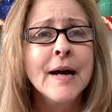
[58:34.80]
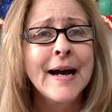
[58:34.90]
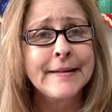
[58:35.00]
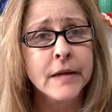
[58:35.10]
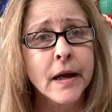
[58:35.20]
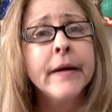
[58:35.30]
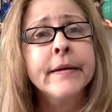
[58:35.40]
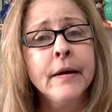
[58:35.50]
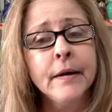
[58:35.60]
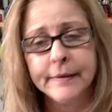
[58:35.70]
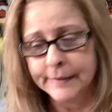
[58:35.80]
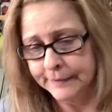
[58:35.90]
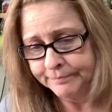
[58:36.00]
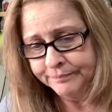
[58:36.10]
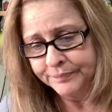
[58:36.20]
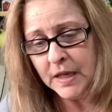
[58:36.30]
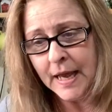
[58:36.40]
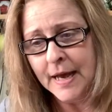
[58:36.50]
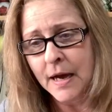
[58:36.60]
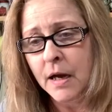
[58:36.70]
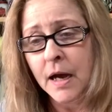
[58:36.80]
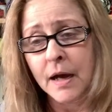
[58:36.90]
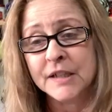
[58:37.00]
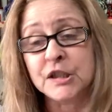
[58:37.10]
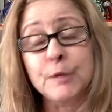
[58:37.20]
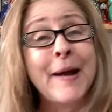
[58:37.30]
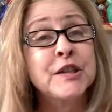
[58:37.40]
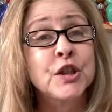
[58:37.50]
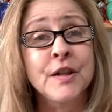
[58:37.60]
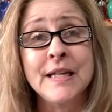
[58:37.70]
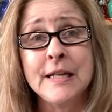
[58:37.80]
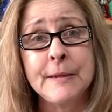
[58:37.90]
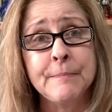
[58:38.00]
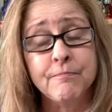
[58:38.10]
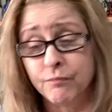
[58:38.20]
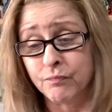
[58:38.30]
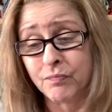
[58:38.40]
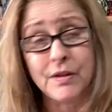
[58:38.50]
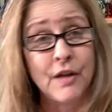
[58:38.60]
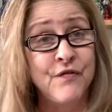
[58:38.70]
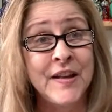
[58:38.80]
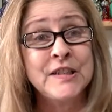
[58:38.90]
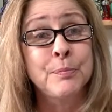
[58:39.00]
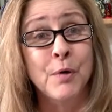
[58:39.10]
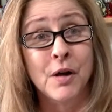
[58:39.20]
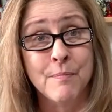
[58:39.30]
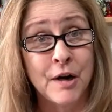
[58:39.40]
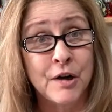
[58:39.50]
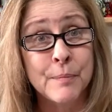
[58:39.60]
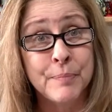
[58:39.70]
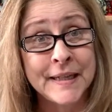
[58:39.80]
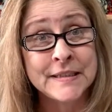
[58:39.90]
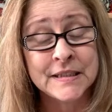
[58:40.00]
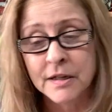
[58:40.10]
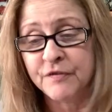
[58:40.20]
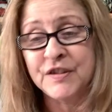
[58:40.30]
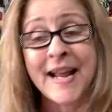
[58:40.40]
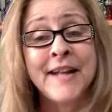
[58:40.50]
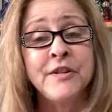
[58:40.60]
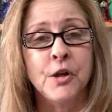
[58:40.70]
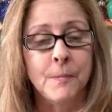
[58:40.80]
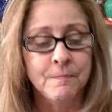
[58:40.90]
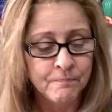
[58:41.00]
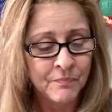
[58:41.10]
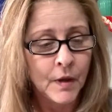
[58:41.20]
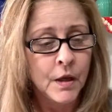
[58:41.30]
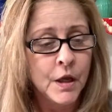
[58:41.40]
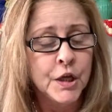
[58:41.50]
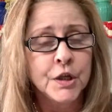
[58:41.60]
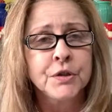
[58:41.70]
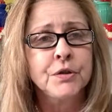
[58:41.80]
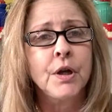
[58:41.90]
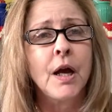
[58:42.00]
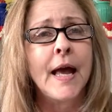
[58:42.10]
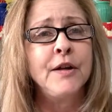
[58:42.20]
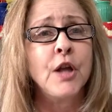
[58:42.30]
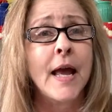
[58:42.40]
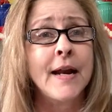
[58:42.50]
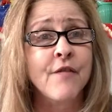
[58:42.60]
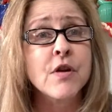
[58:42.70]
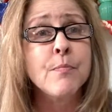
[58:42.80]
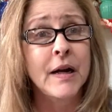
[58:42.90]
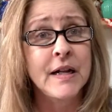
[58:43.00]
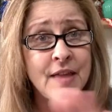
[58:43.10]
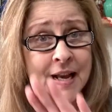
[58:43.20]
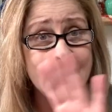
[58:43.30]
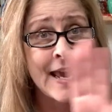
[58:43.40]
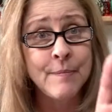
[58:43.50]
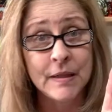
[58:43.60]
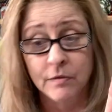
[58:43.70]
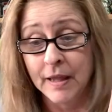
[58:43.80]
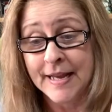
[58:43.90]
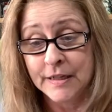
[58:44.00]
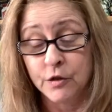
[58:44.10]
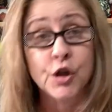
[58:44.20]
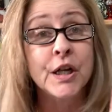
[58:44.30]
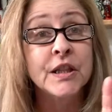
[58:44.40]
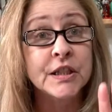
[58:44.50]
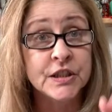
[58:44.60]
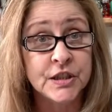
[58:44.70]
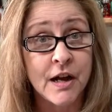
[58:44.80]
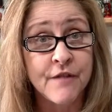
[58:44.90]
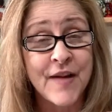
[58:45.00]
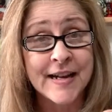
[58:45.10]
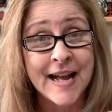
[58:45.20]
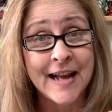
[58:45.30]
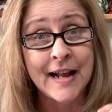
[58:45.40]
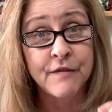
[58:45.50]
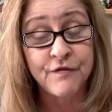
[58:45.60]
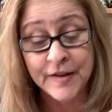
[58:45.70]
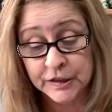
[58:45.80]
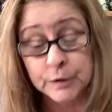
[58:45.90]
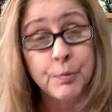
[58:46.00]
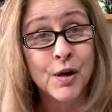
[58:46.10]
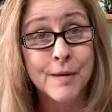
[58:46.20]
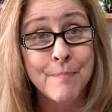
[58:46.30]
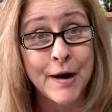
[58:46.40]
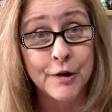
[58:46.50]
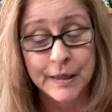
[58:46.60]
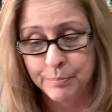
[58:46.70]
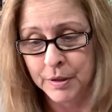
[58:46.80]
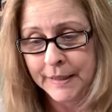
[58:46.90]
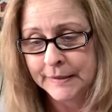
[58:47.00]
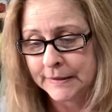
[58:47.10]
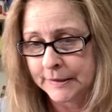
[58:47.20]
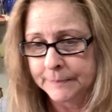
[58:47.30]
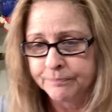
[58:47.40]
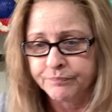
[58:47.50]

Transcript: I done good. Yeah, uh, especially the Facebook Marketplace stuff. Daniel, and, and everybody that came in late, look at the stuff I got on Facebook Marketplace.